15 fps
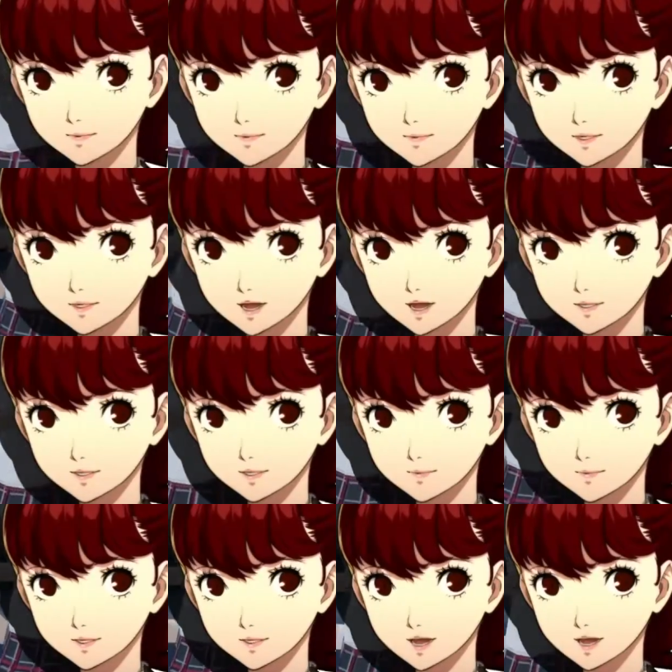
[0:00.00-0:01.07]
Two
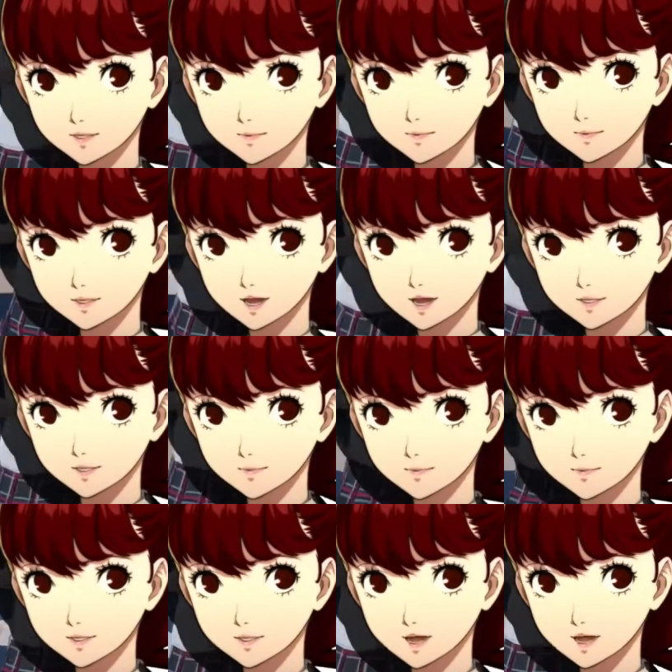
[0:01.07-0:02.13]
huge competitions are
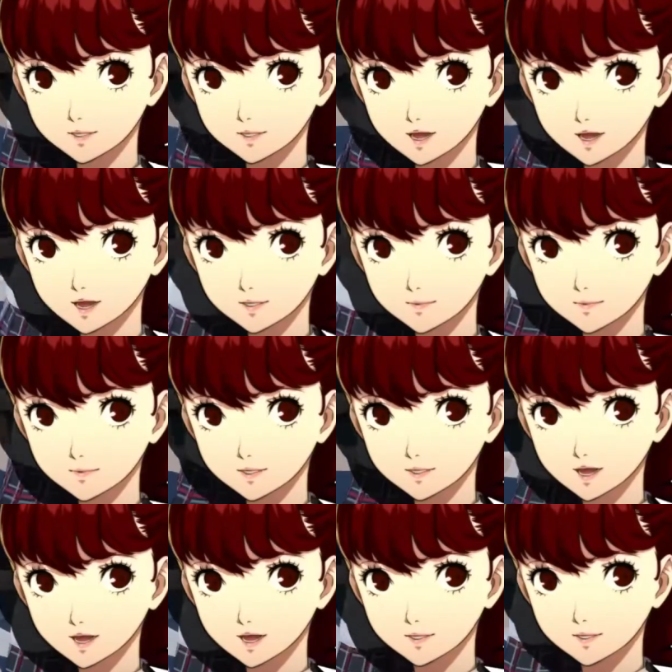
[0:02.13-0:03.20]
coming up. One at
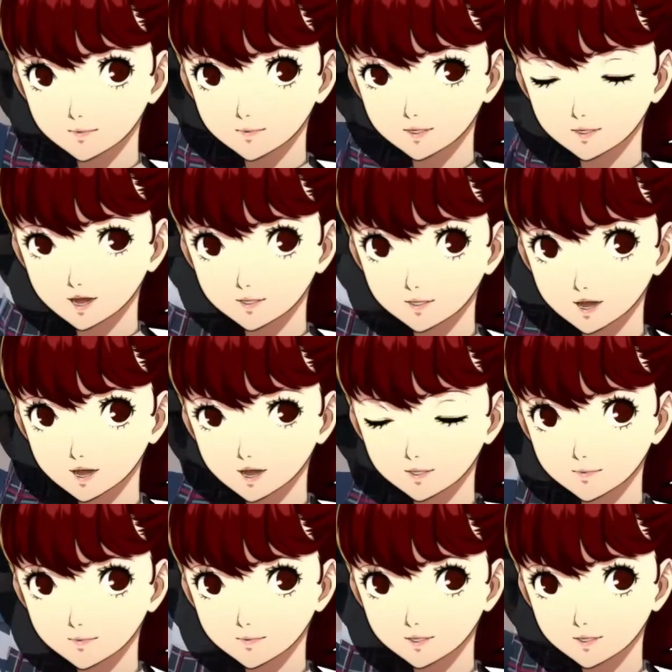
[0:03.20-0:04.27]
the beginning of summer,
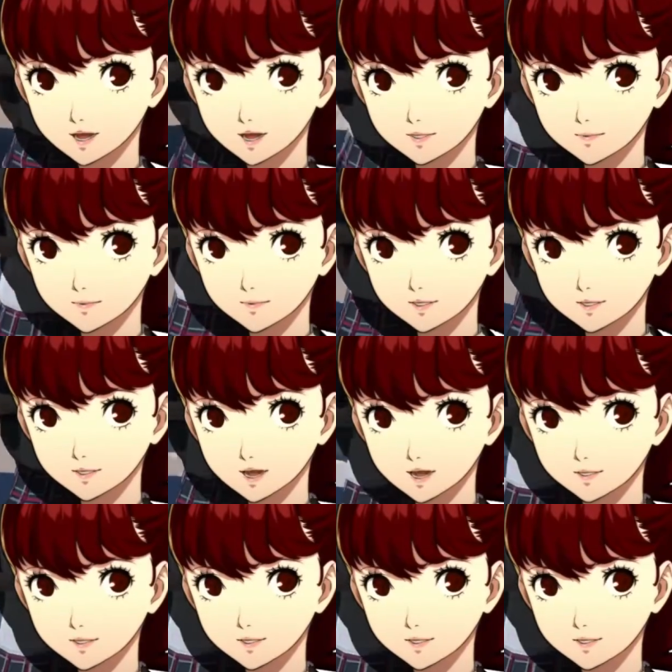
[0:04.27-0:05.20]
and one near the end.